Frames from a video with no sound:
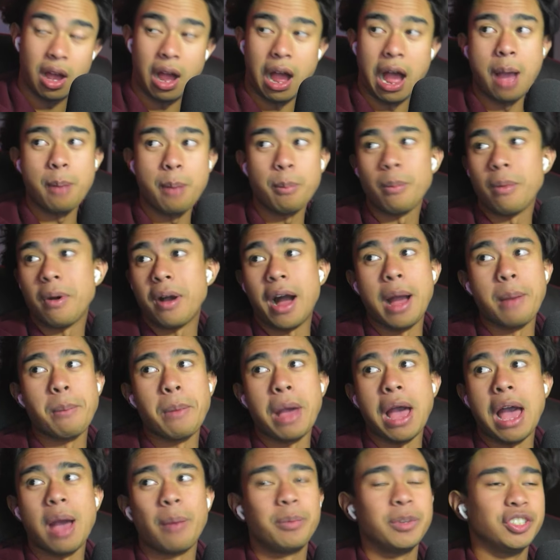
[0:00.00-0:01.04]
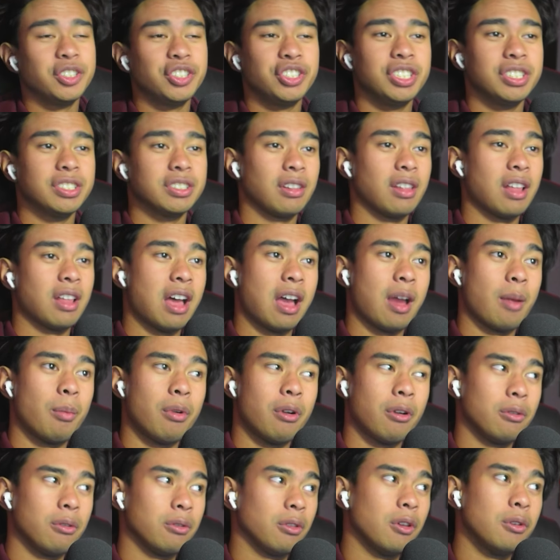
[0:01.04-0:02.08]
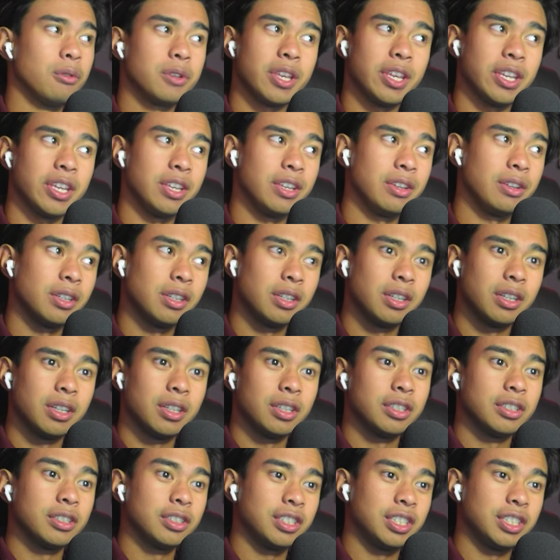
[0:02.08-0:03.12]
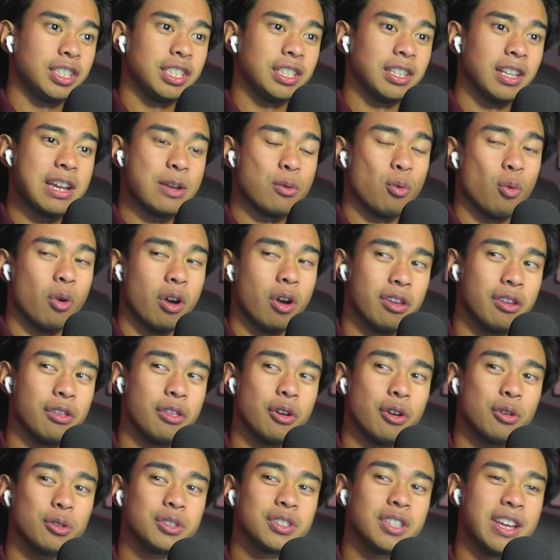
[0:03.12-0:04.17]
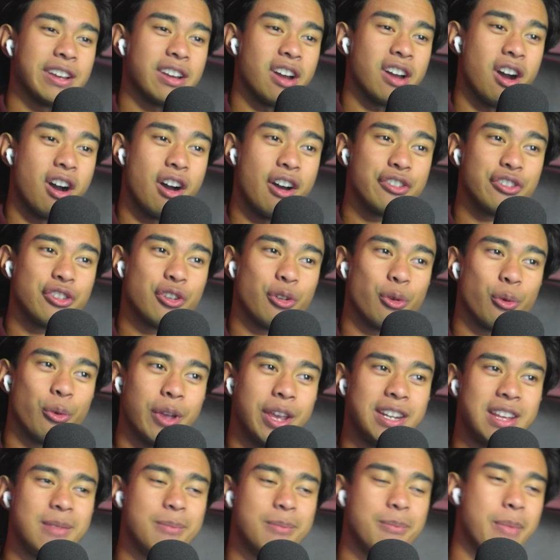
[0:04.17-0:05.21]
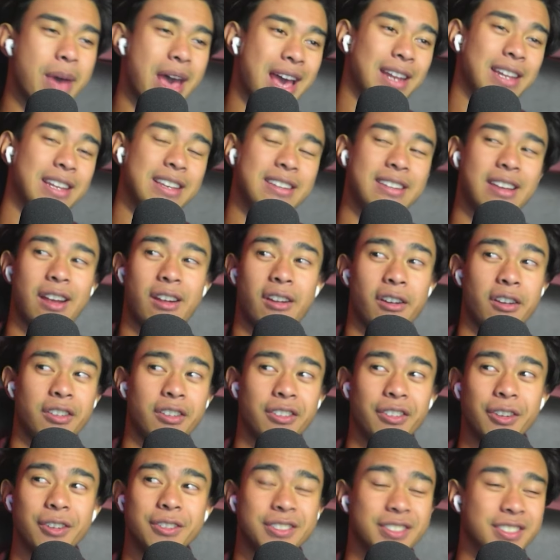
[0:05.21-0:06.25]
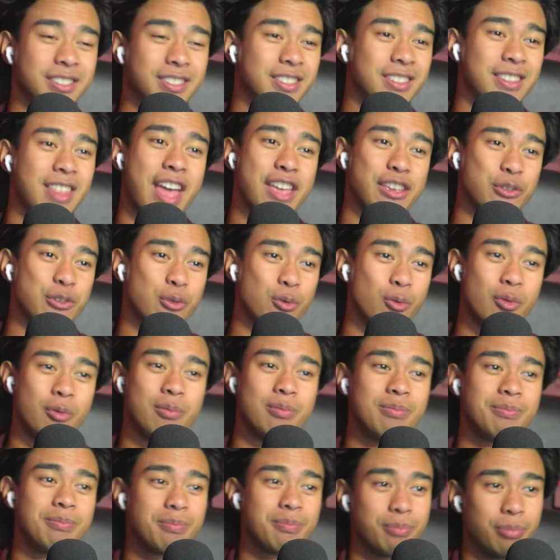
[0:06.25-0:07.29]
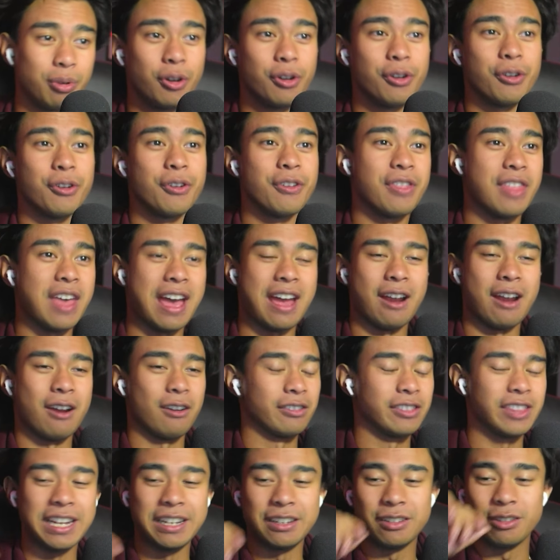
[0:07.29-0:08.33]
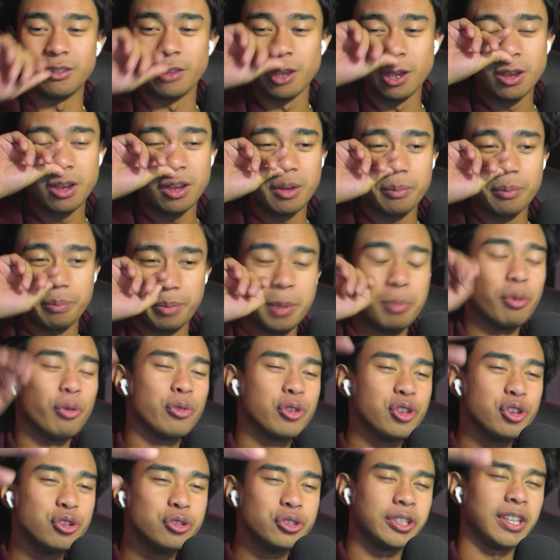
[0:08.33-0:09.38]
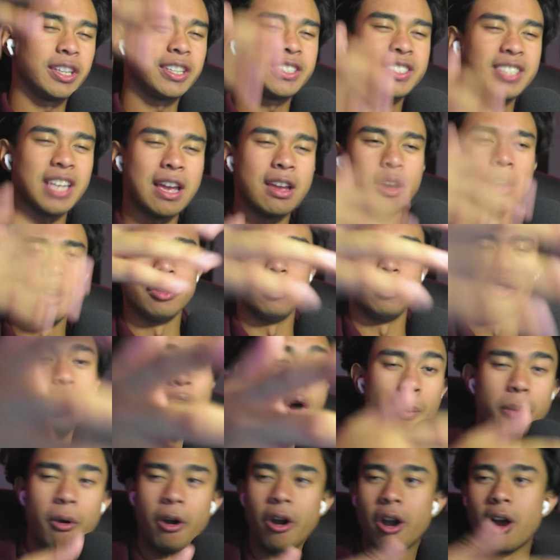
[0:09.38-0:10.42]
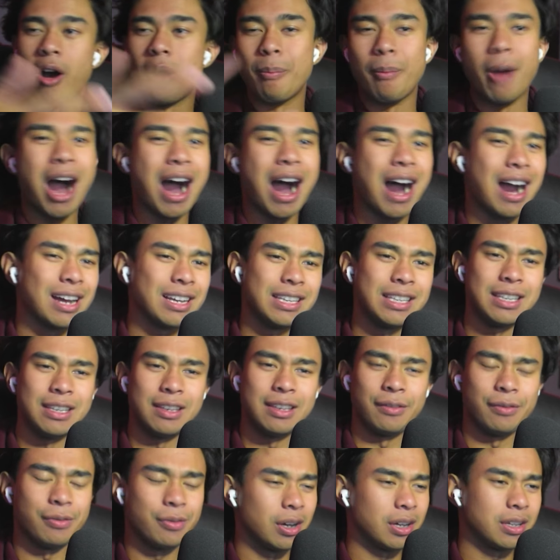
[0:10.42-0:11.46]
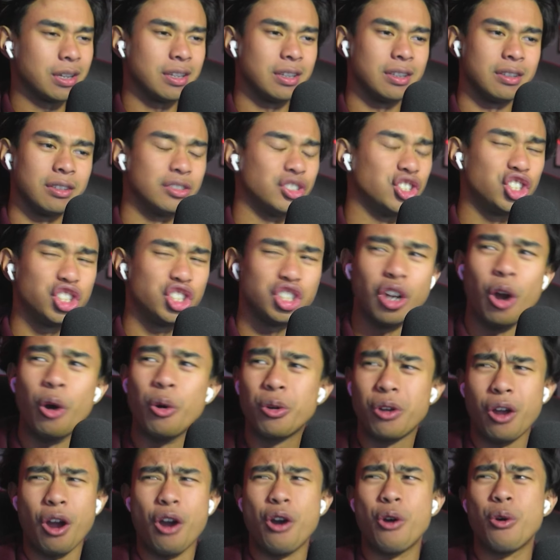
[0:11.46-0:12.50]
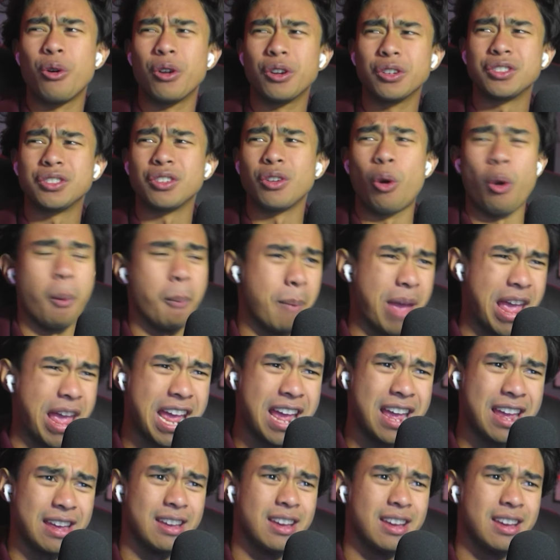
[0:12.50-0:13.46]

I'm happy she's alive, bro. Low key. She's like one of those like underrated baddie characters that you would put her in there. Like people would usually say Nobara, Maki, fucking Shoko or Mei.